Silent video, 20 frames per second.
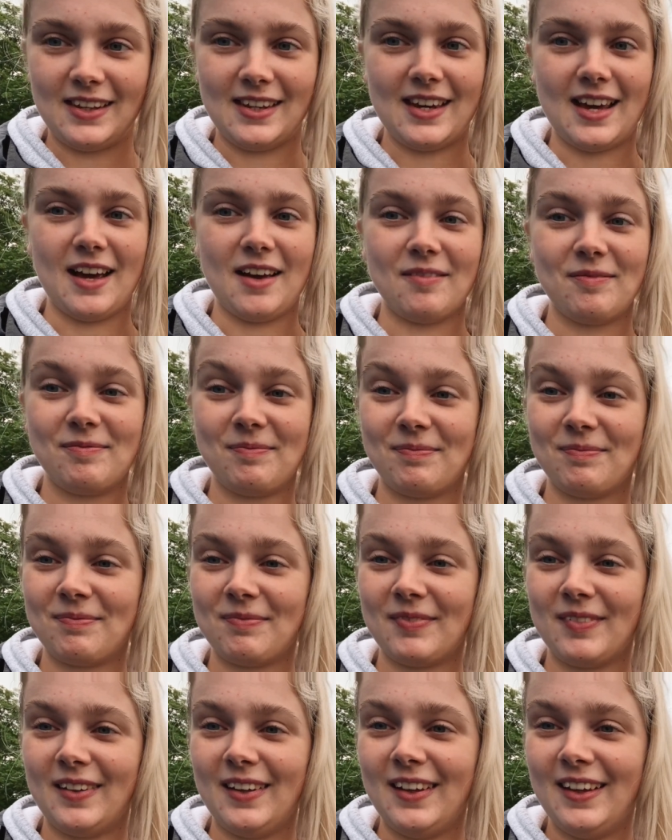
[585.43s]
yeah,
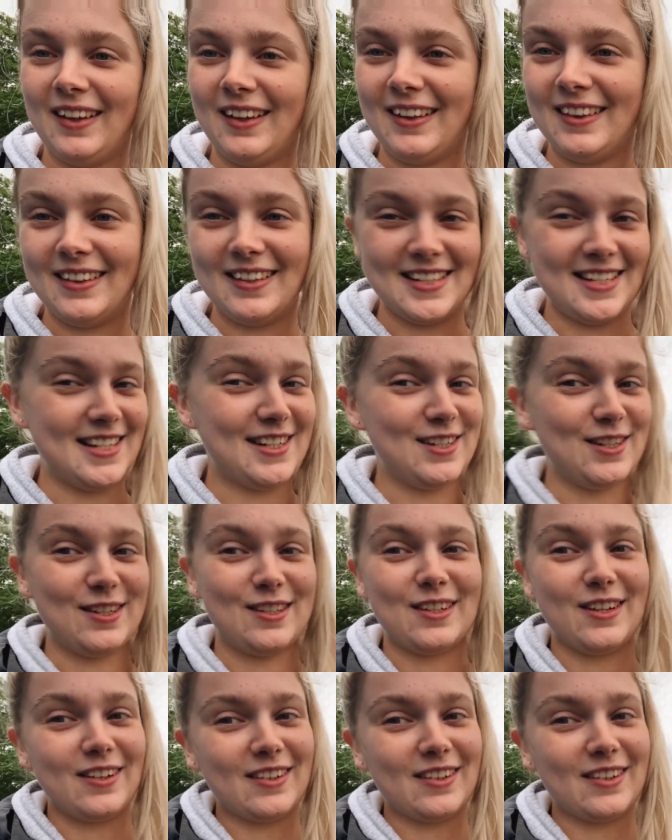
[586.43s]
this is just so